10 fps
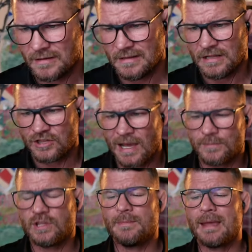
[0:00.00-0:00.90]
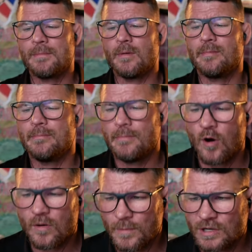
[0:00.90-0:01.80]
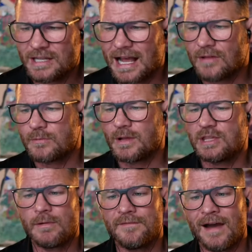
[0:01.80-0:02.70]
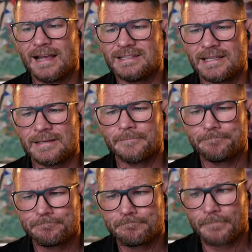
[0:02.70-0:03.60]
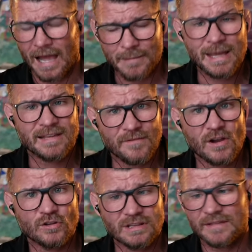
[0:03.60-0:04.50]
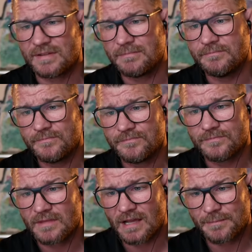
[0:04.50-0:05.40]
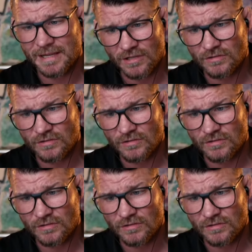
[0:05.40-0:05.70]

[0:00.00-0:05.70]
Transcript: Champ, do you make more, more money now than when you were fighting? I make a very good living. I make a good